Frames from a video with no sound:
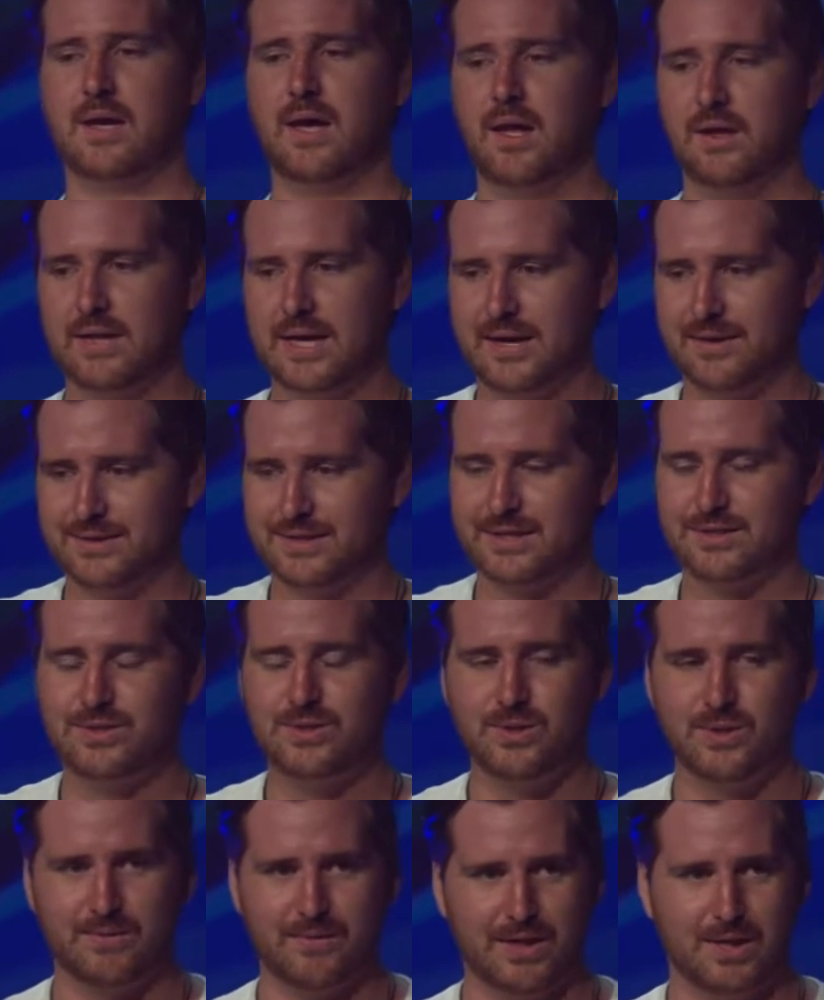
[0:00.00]
allows us
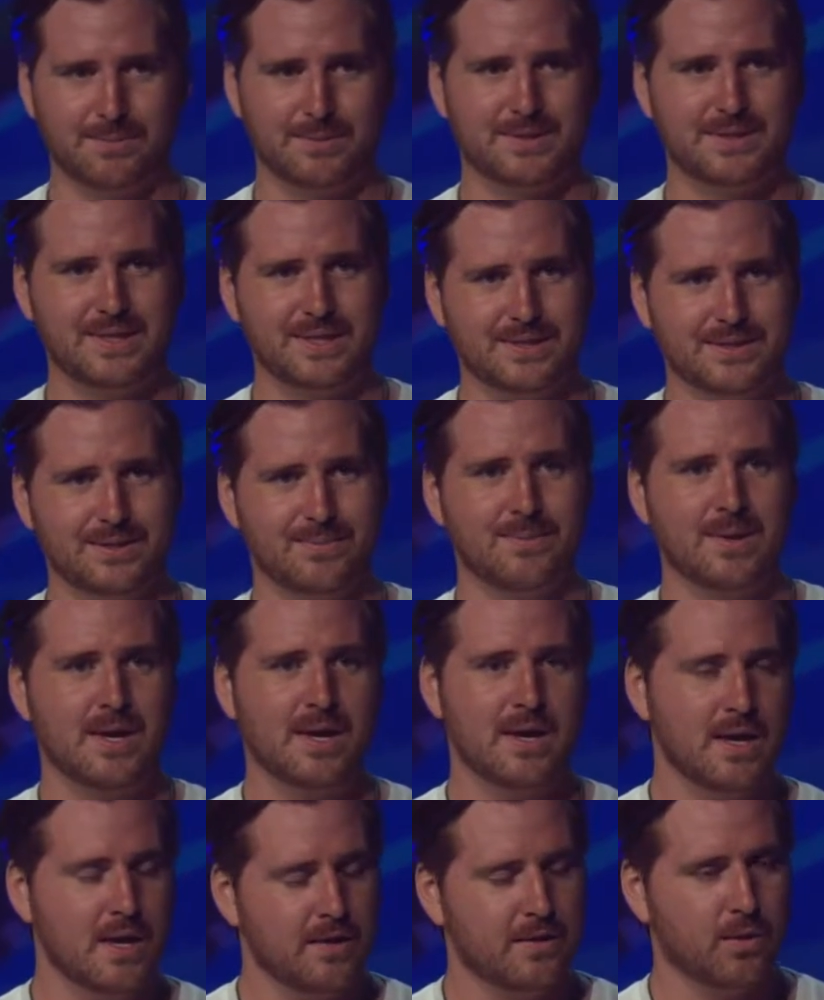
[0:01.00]
to develop a system
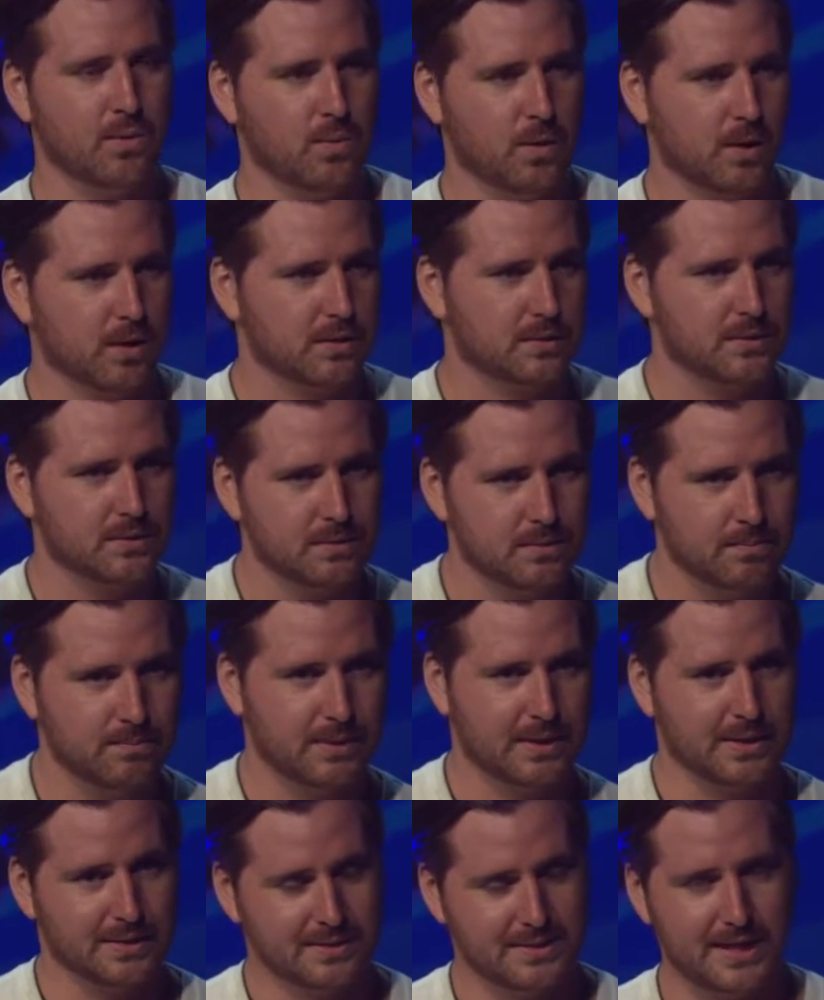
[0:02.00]
that works,
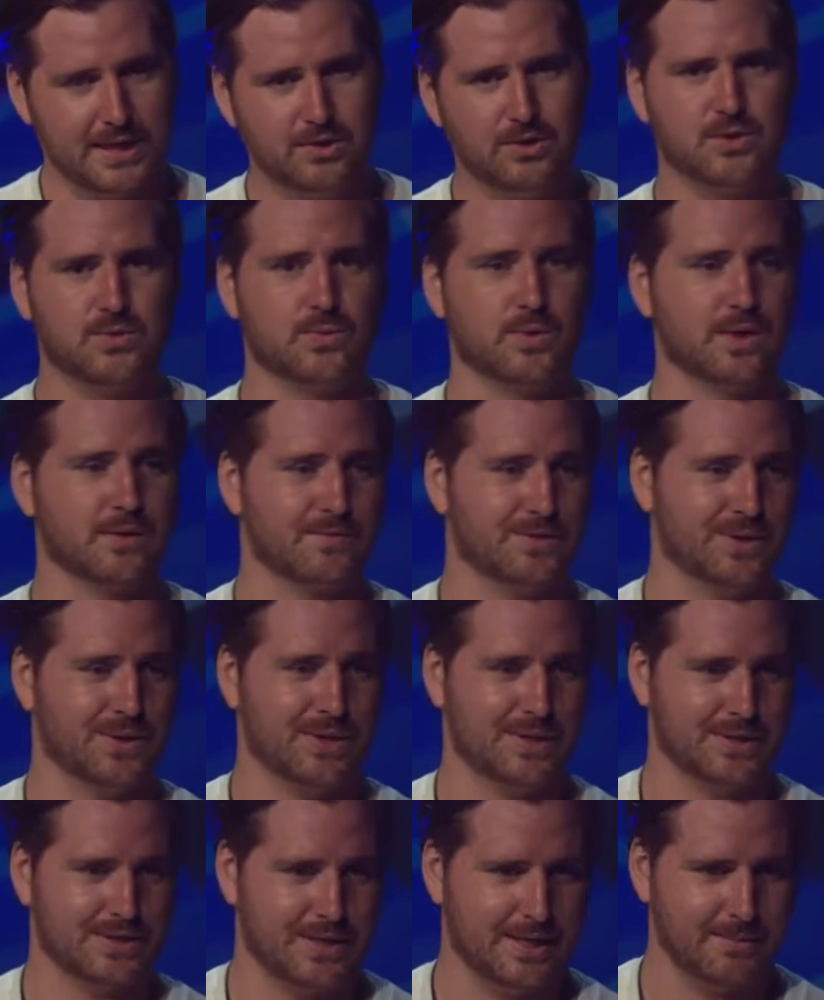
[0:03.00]
because nature's worked for a
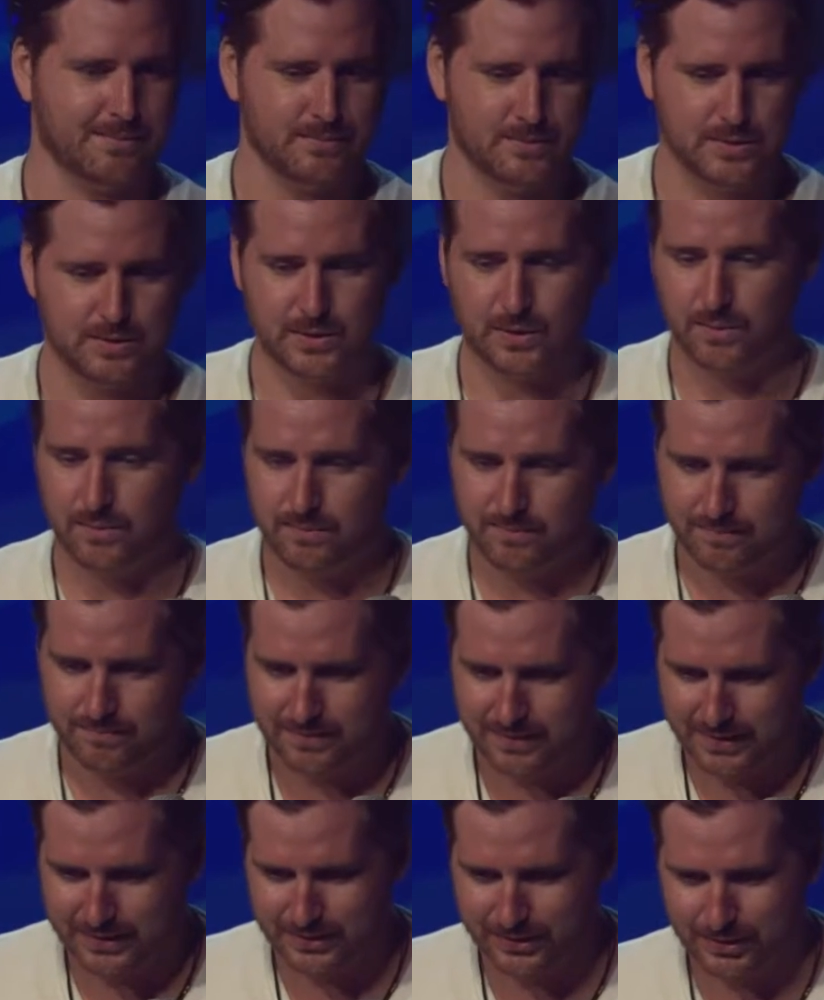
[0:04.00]
long time, so
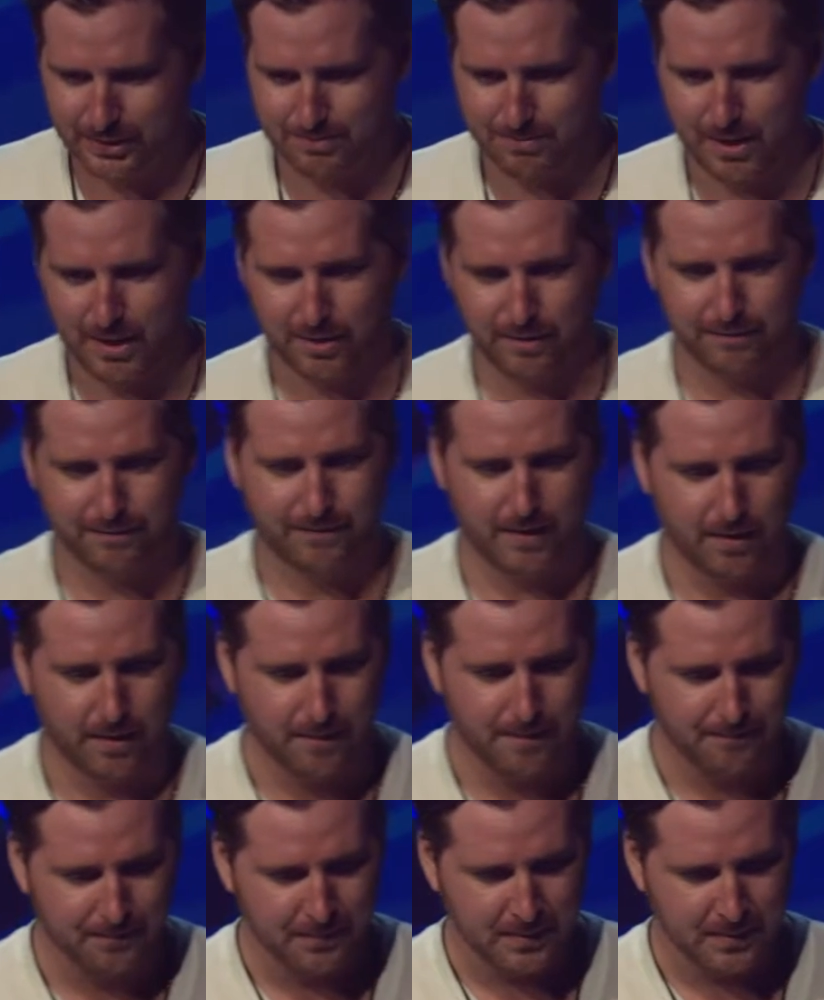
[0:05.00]
it's a good model to follow.